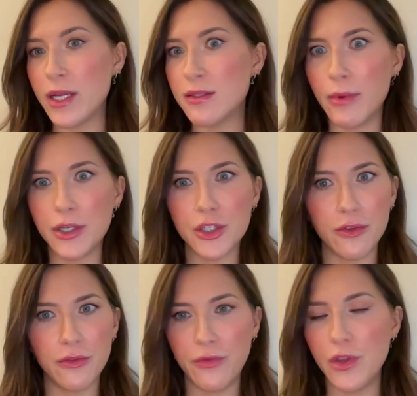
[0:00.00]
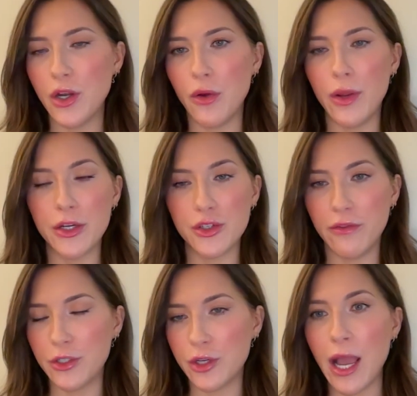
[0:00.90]
raise a bunch of initial
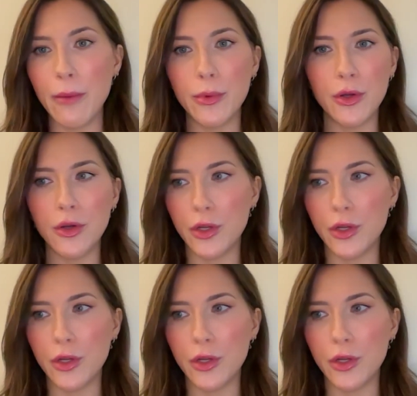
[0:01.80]
venture capital,